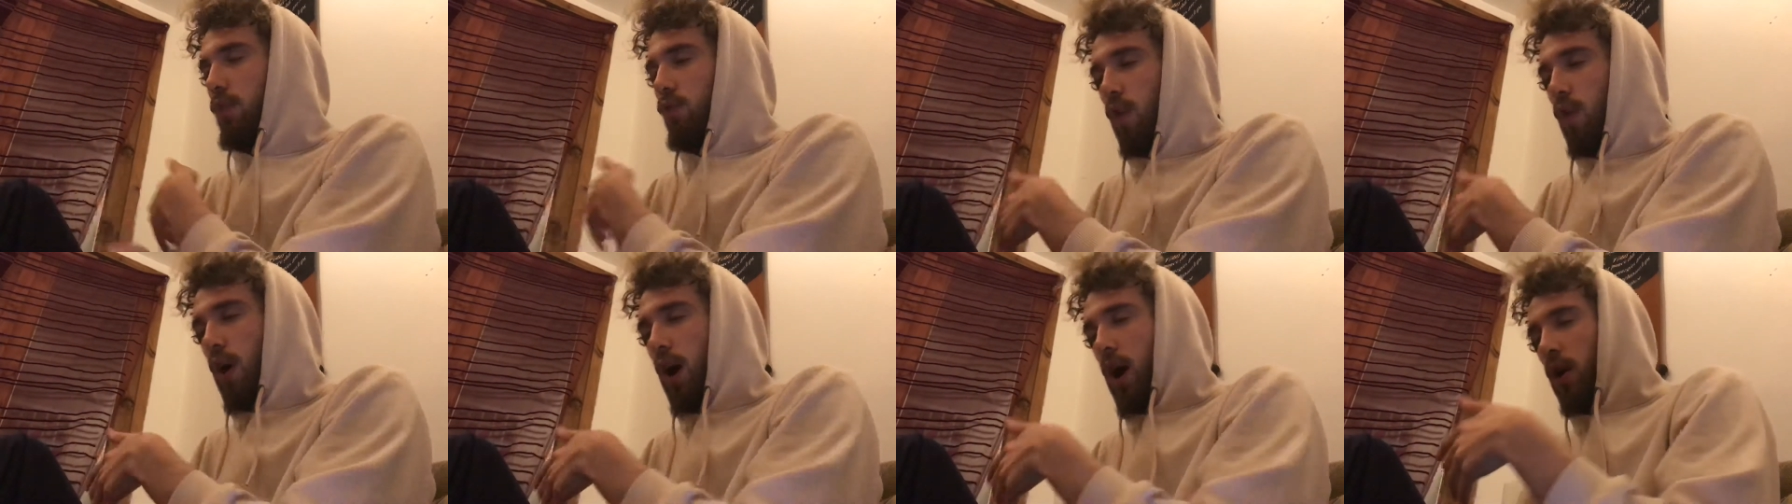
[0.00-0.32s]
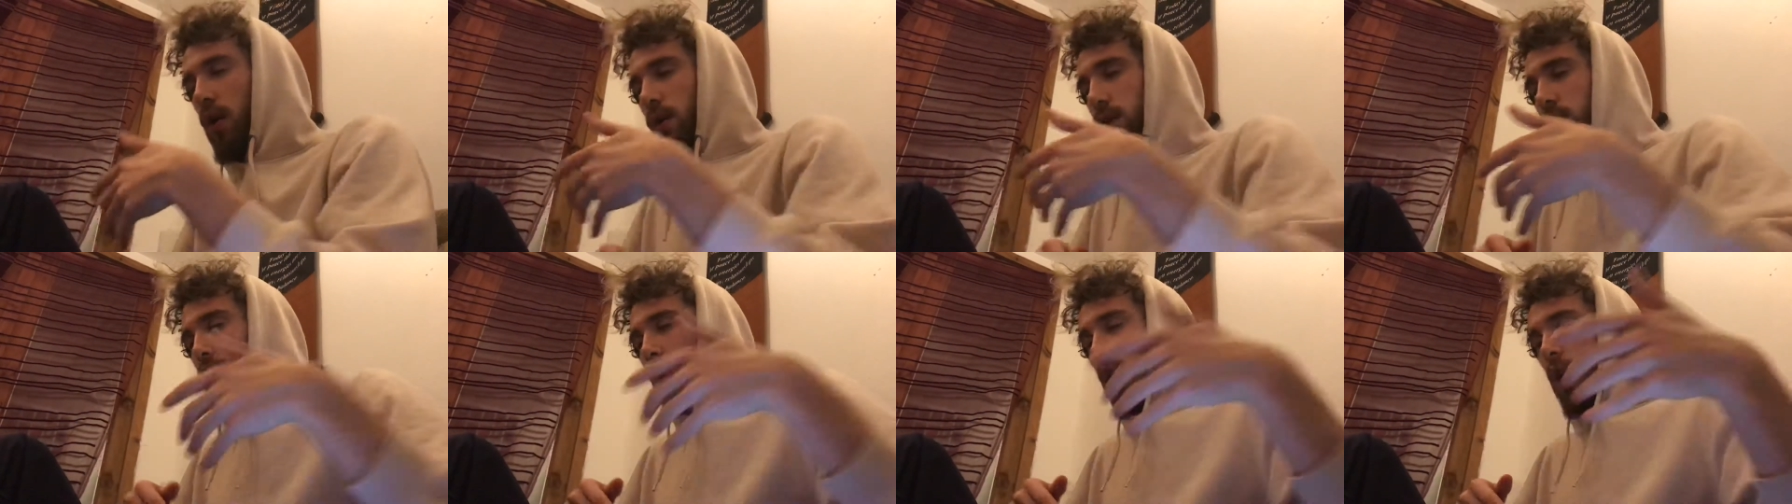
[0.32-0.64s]

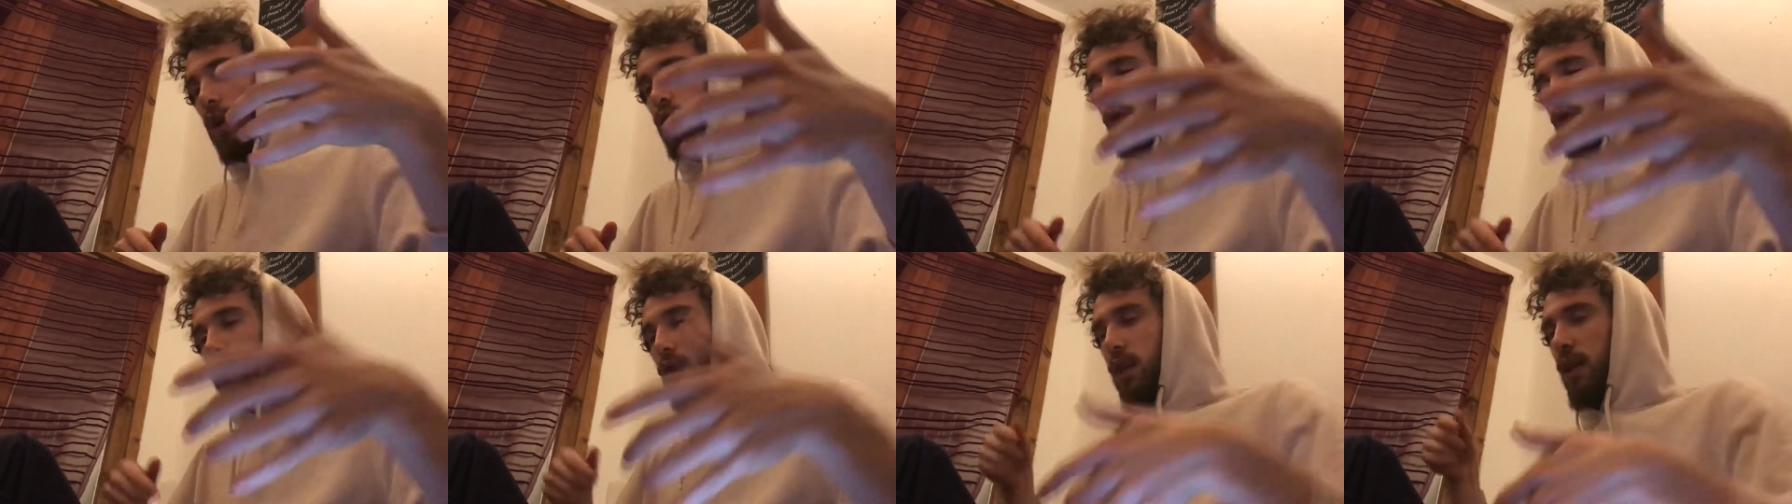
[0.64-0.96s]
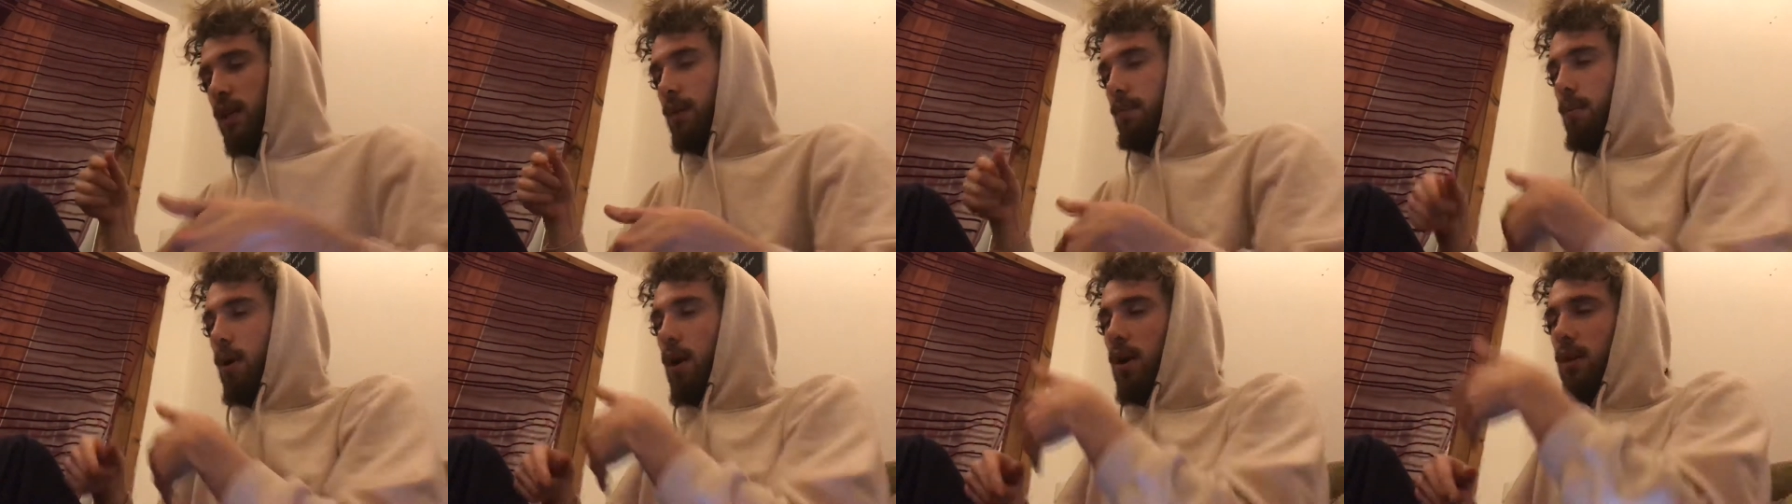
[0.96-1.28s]
around and not
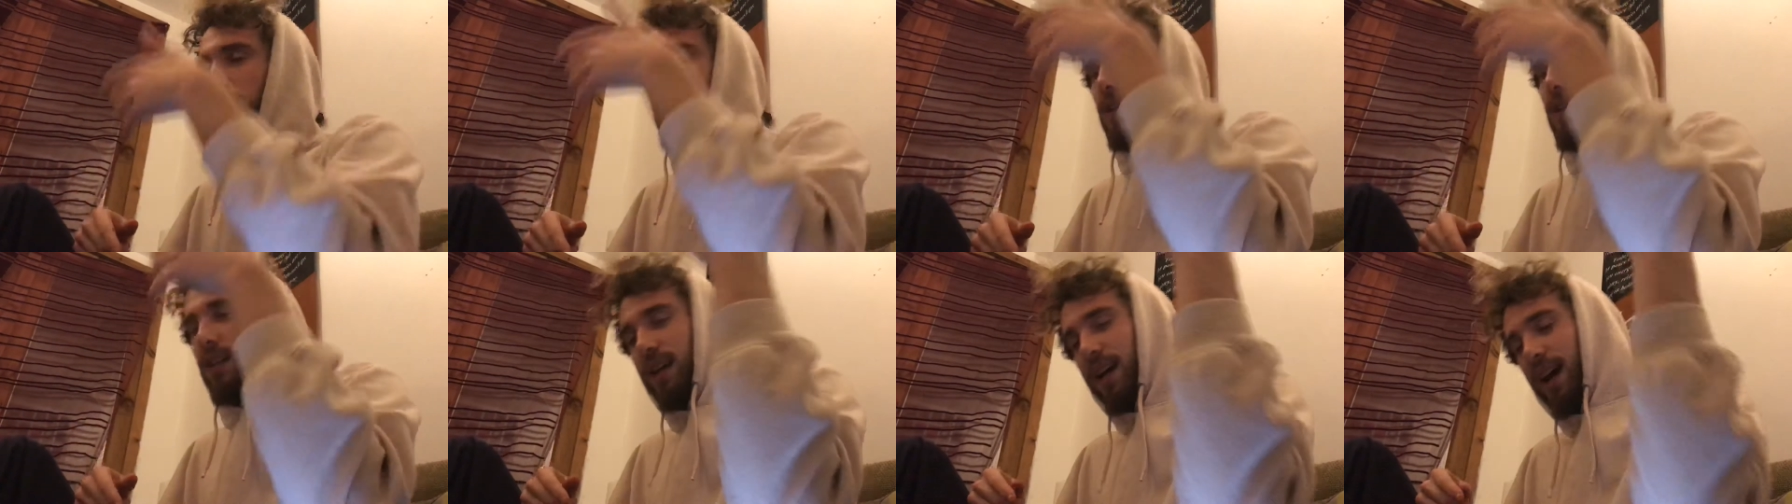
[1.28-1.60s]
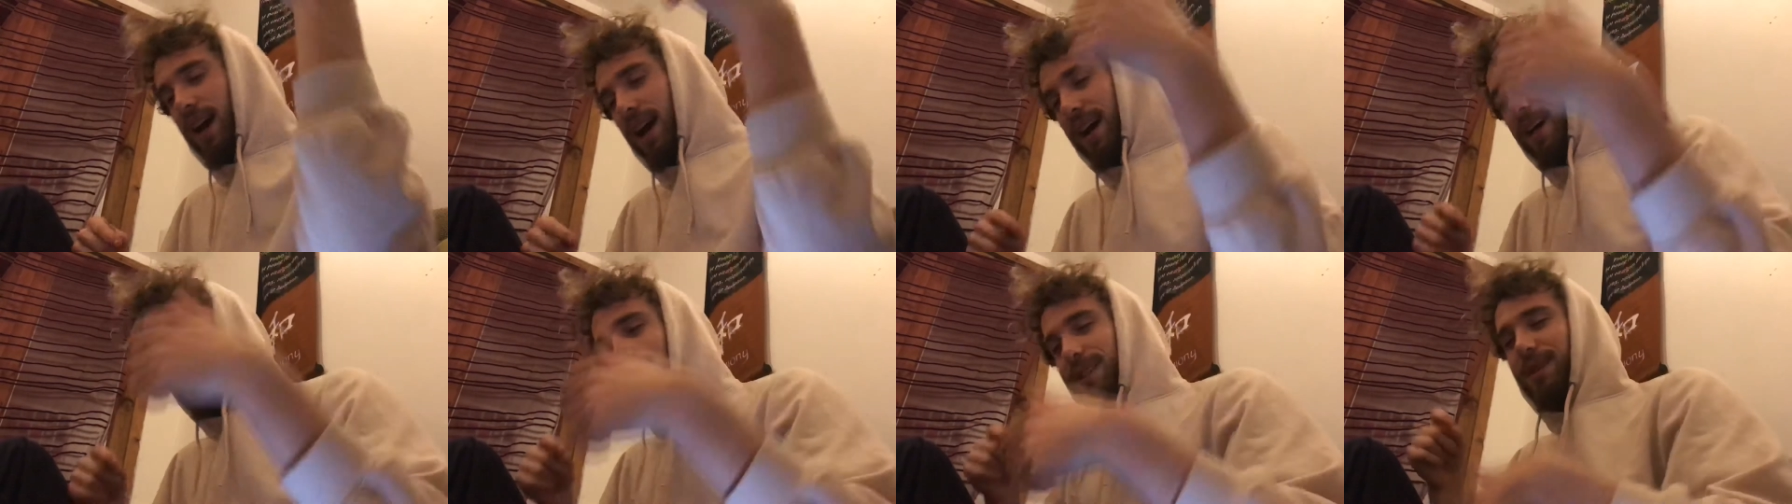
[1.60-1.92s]
drink the monster
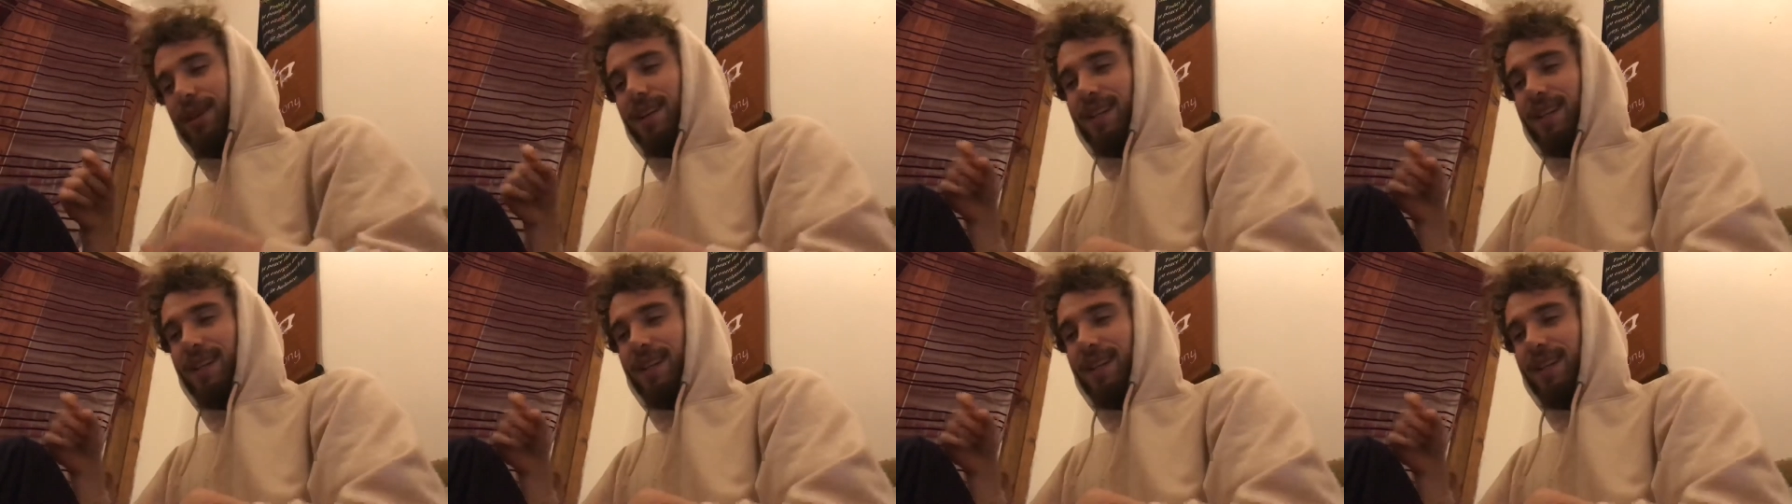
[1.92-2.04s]
cans,